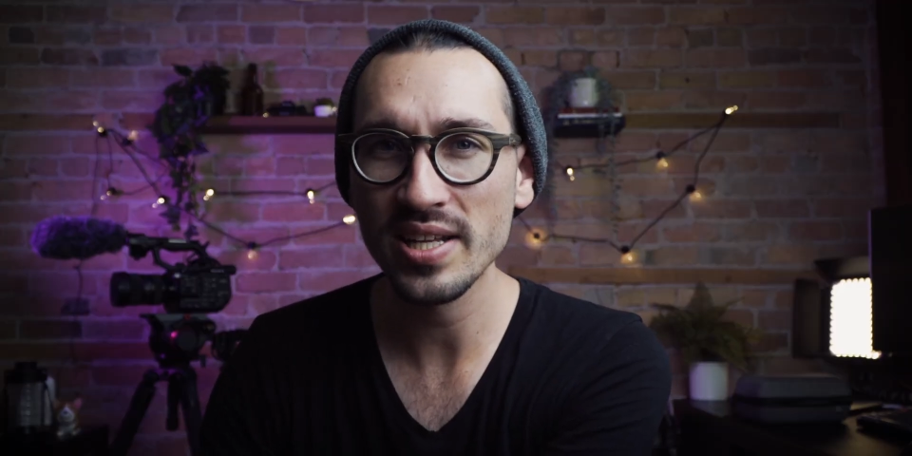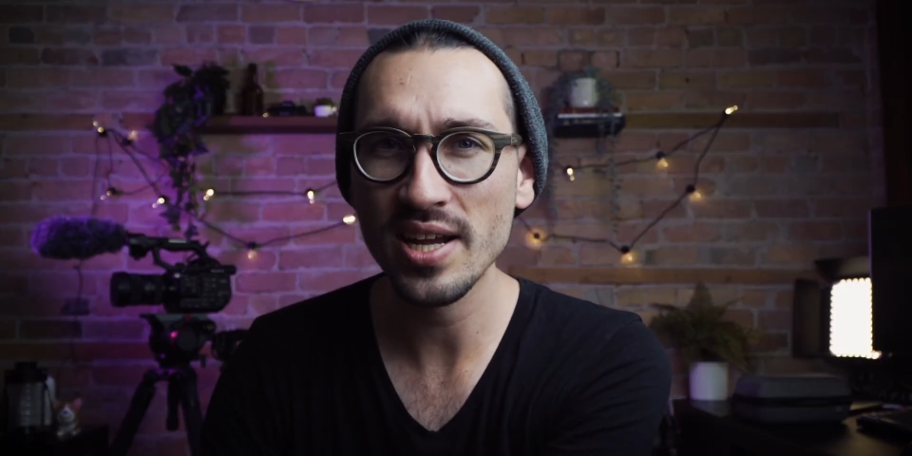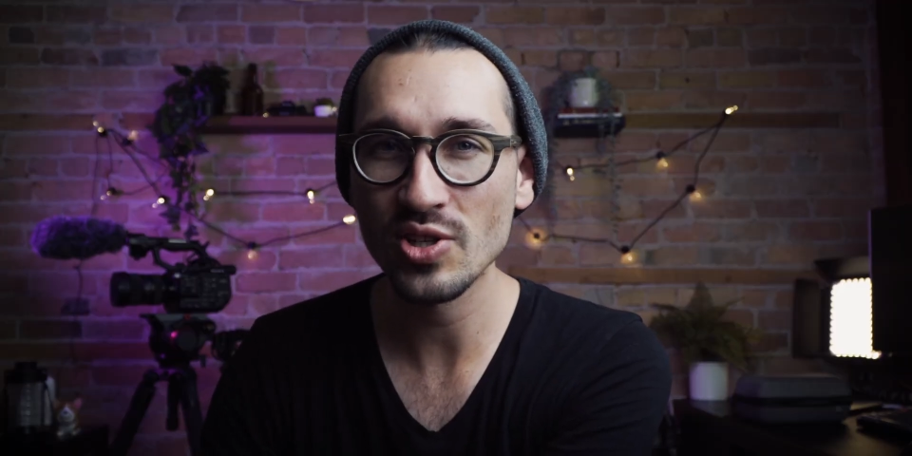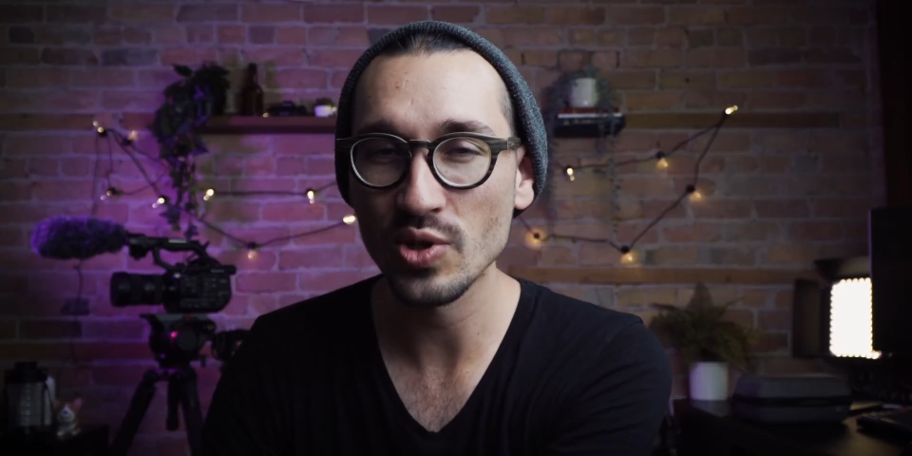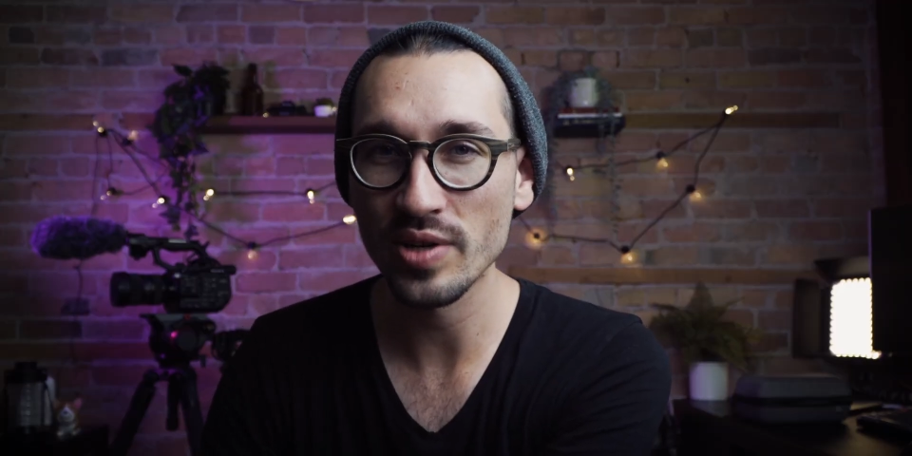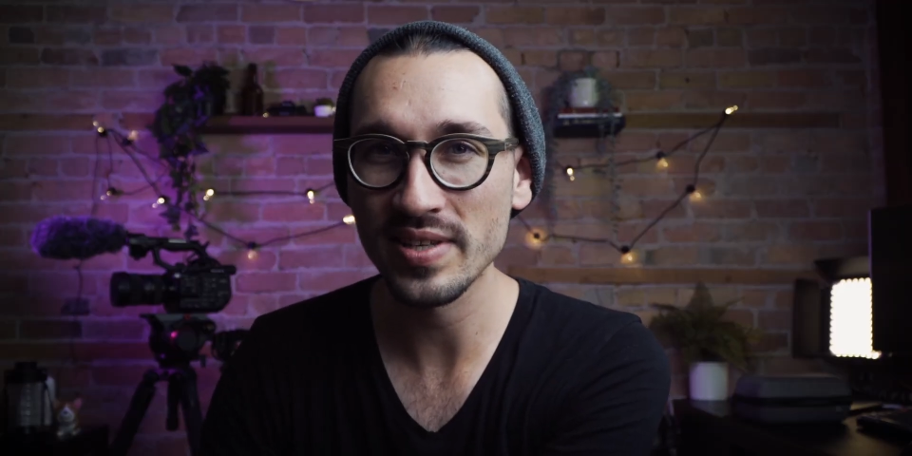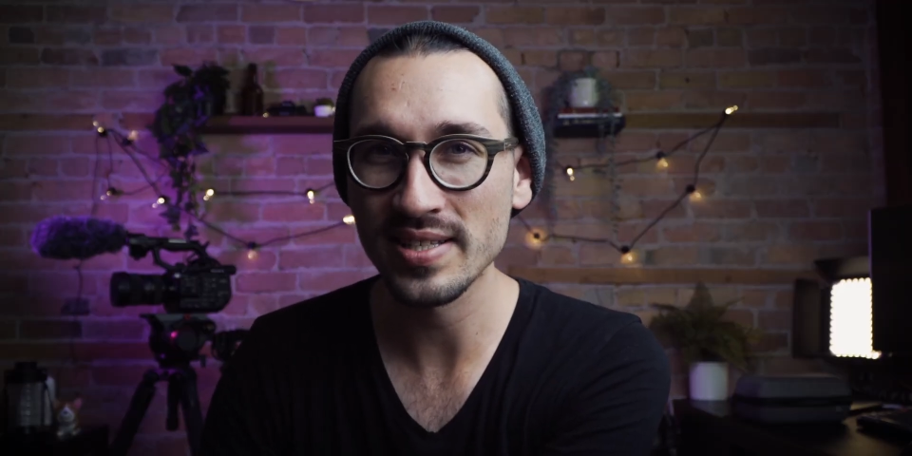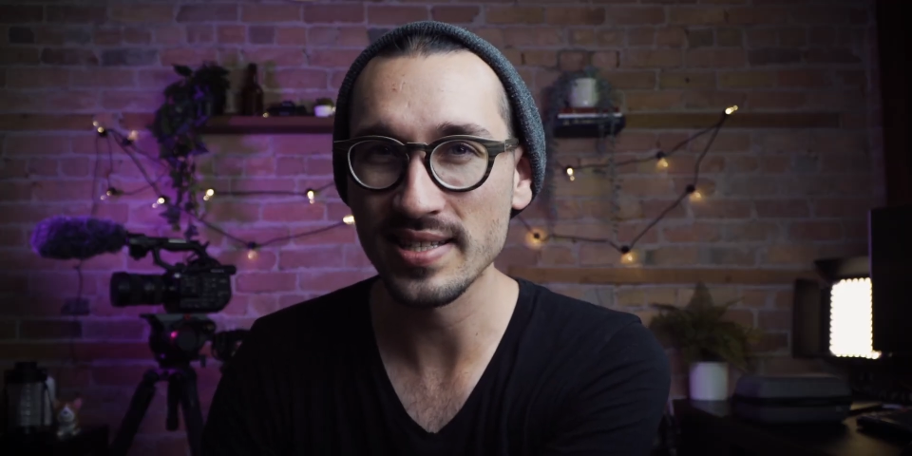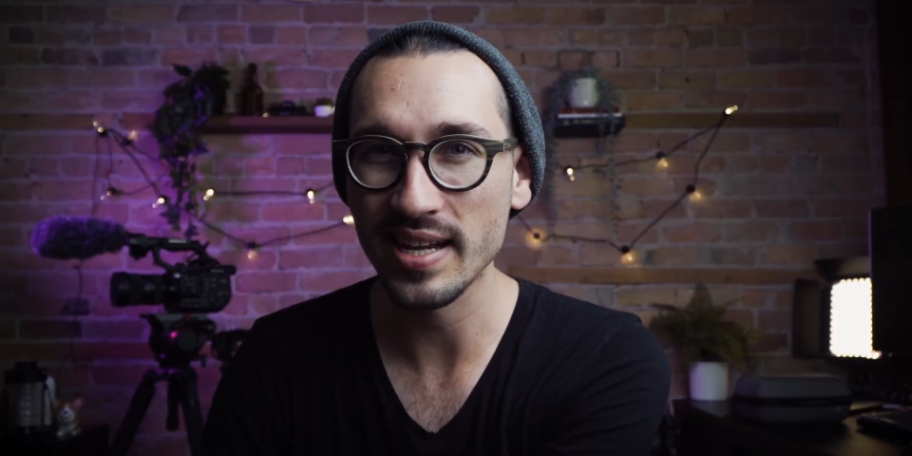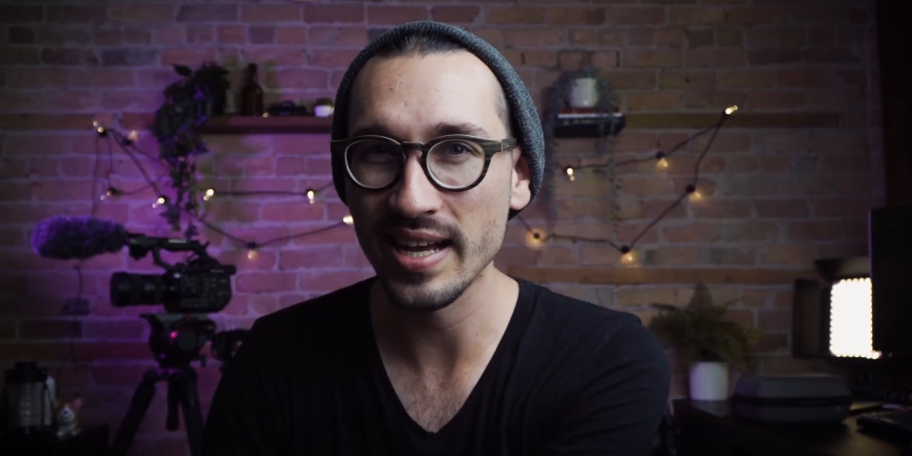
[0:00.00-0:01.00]
not sure if this
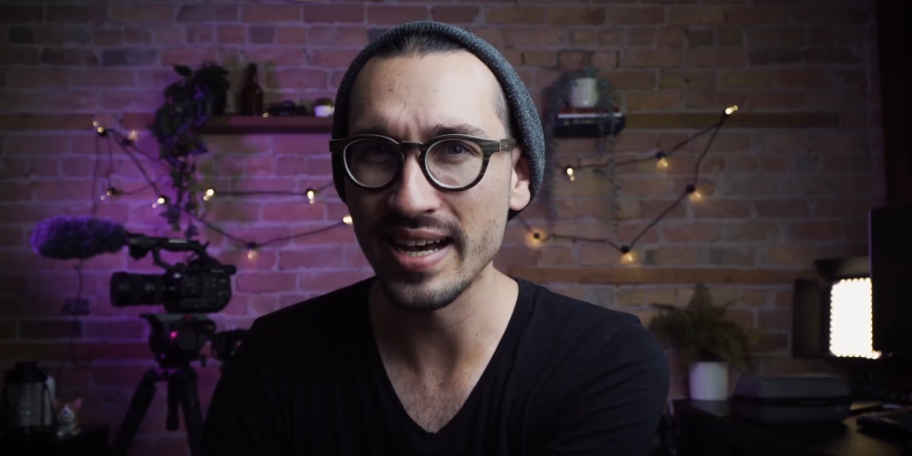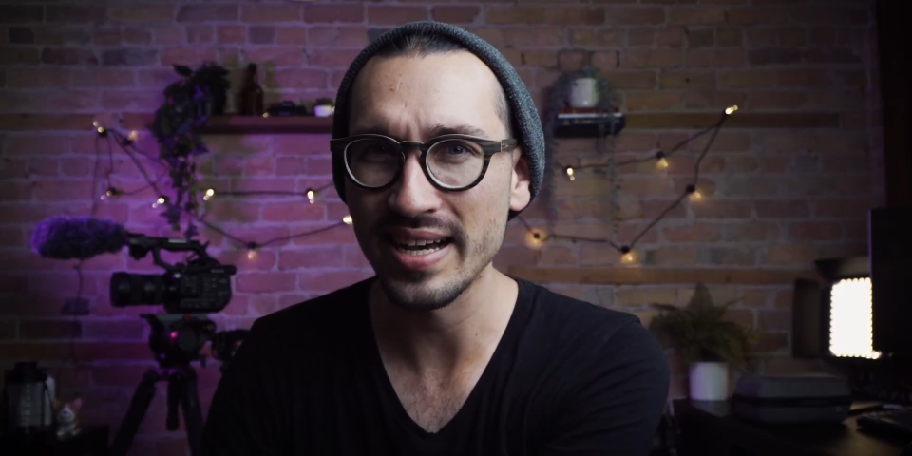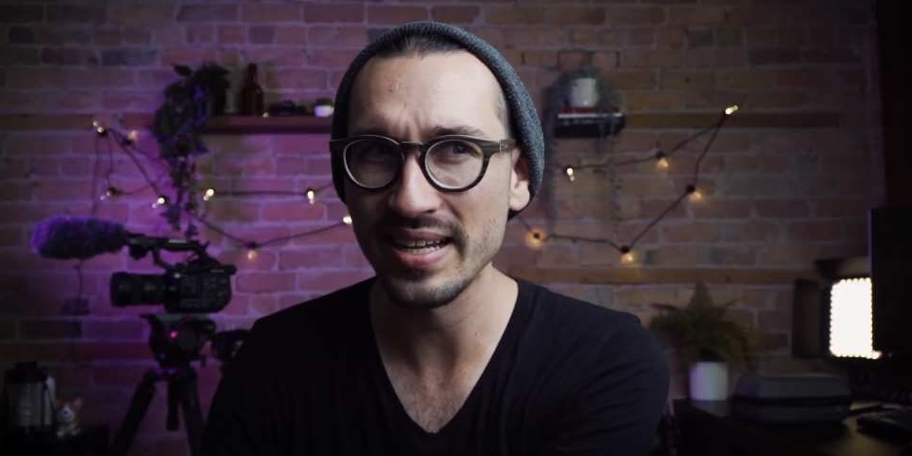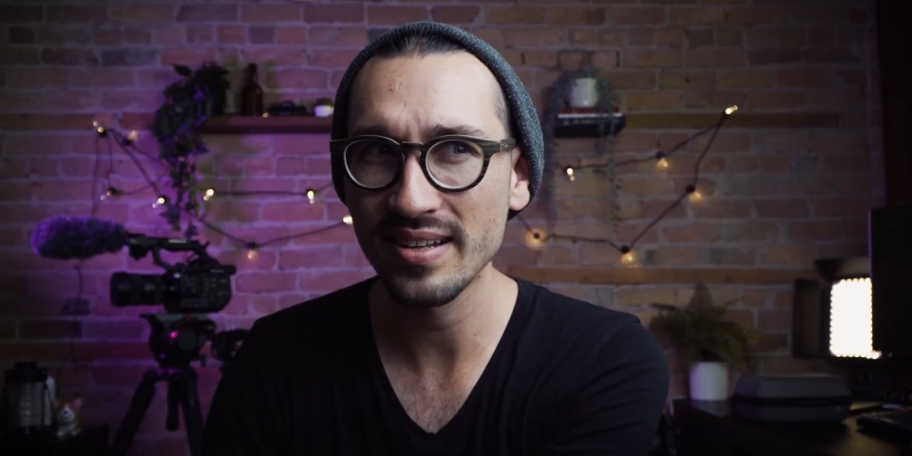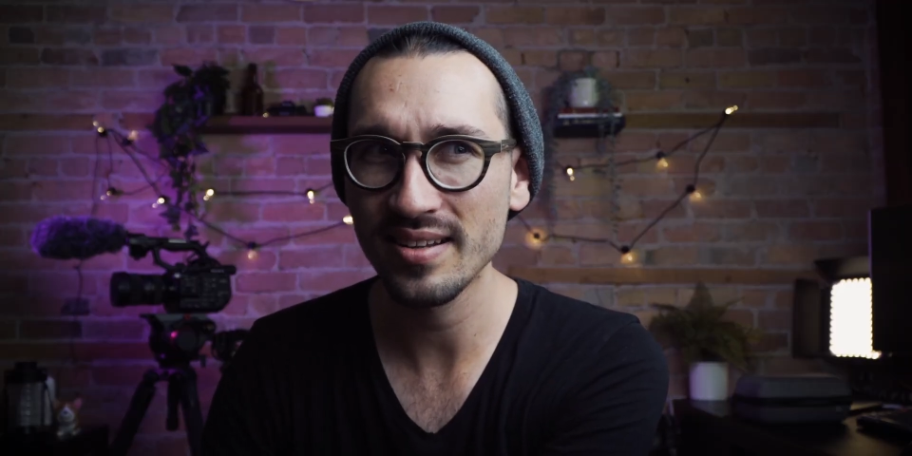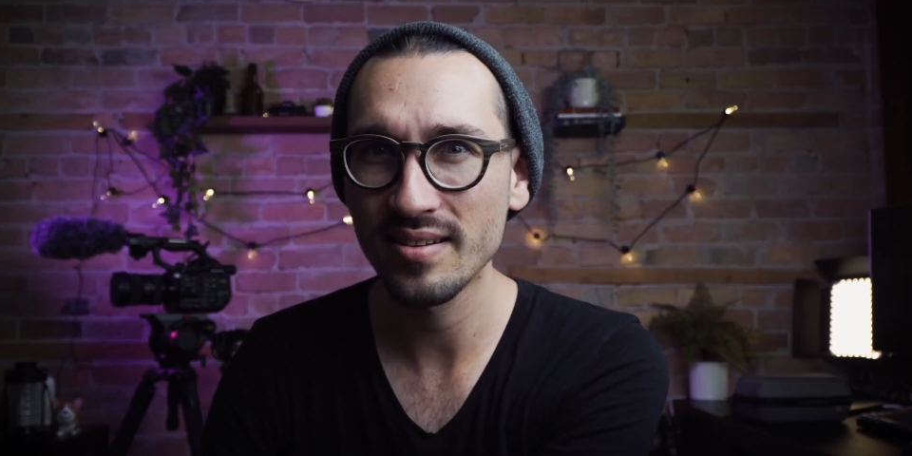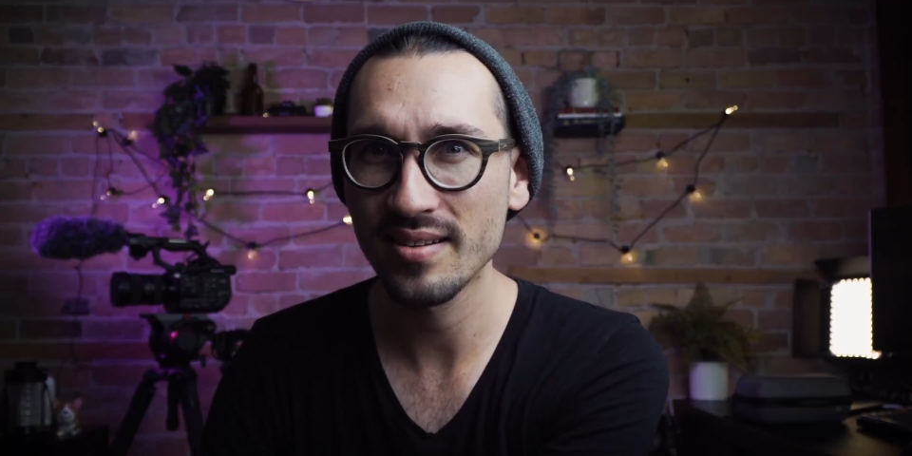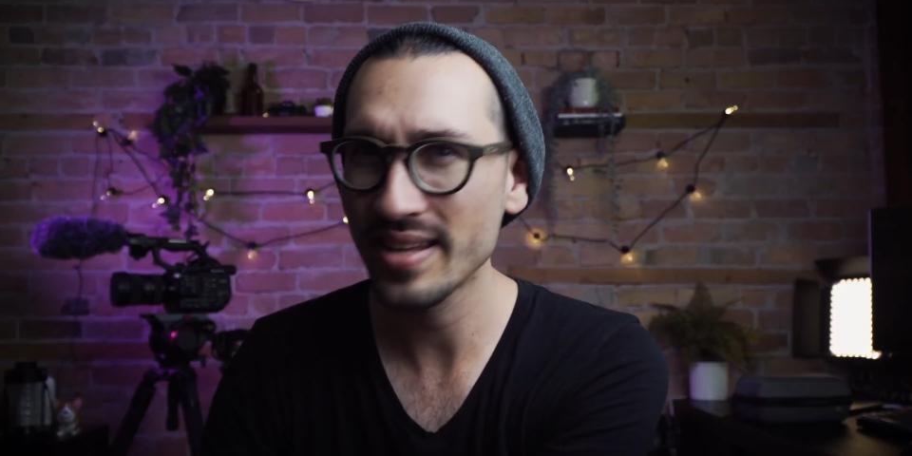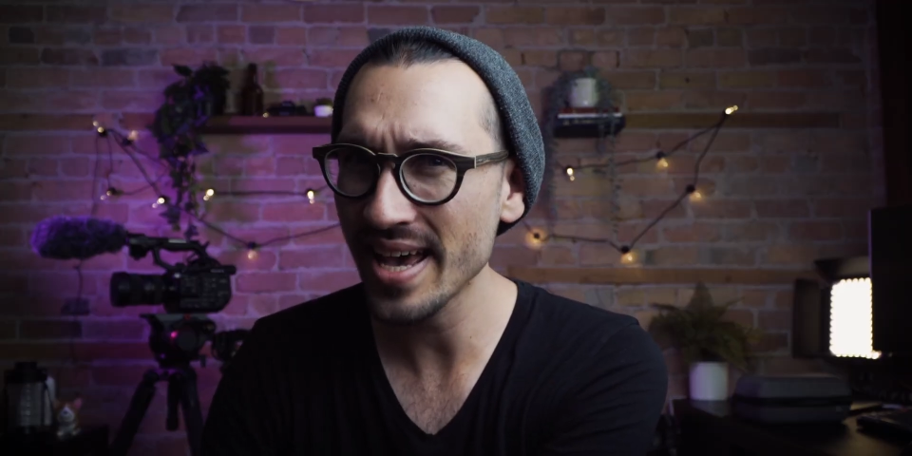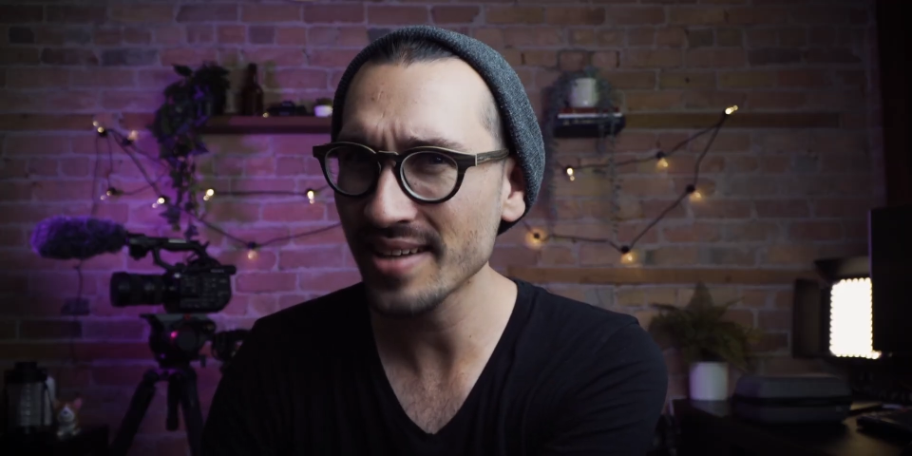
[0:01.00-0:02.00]
is a con
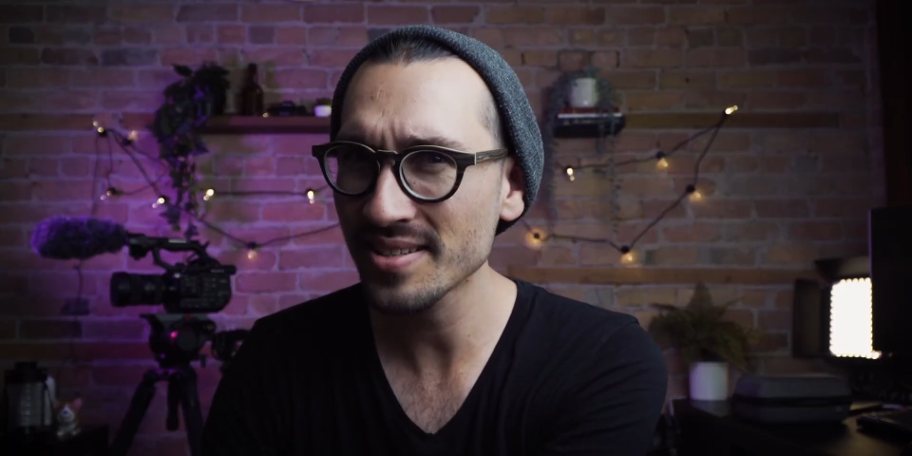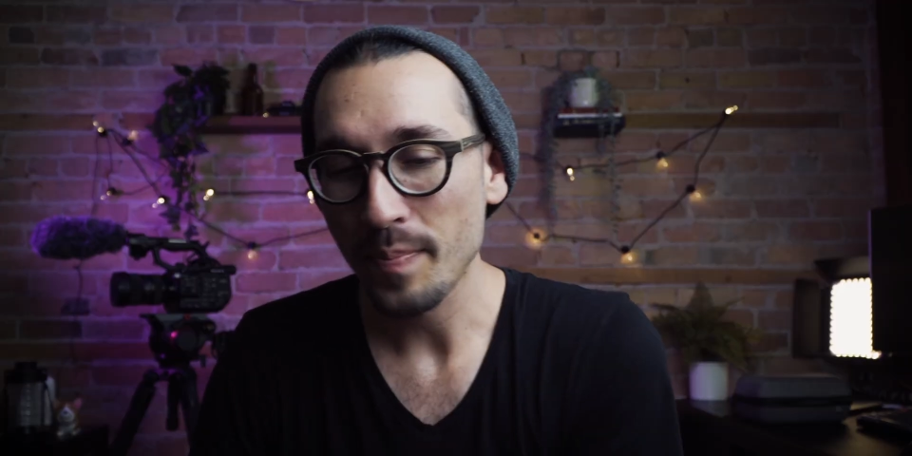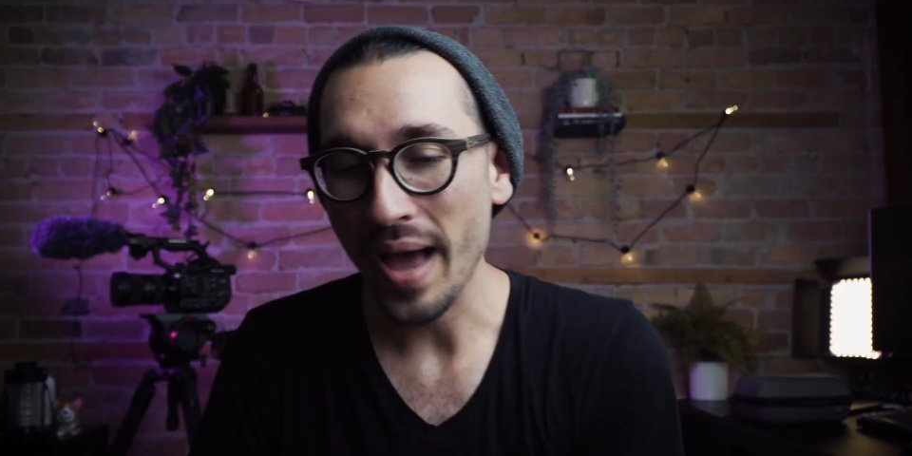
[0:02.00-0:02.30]
yet.